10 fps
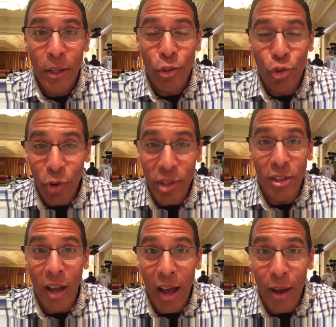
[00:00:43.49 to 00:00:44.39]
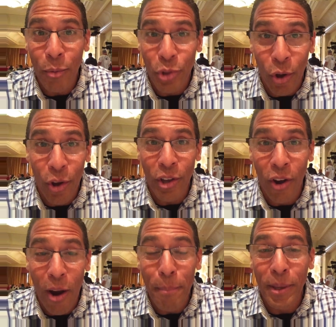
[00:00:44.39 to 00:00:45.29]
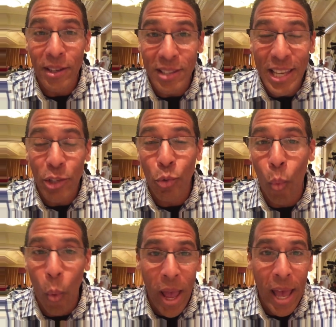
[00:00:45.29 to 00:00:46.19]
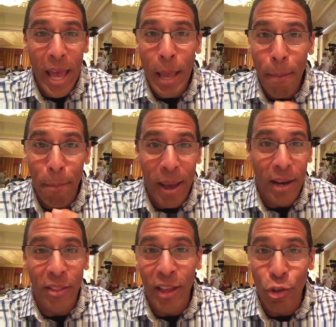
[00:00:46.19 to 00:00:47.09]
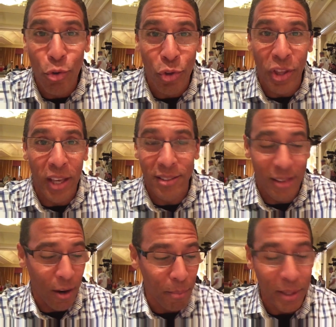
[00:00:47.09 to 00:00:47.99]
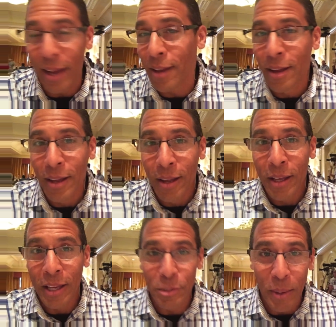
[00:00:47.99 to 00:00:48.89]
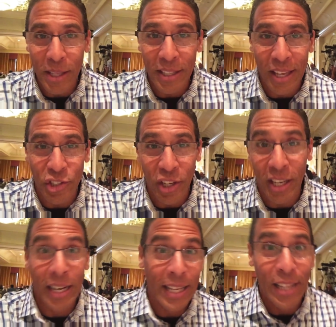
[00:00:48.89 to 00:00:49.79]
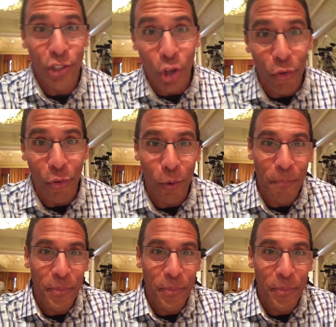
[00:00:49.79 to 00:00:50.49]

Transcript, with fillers: Trust God with all your heart because he is way better than you think. It's not going to be like expecting to get chicken and getting tofu.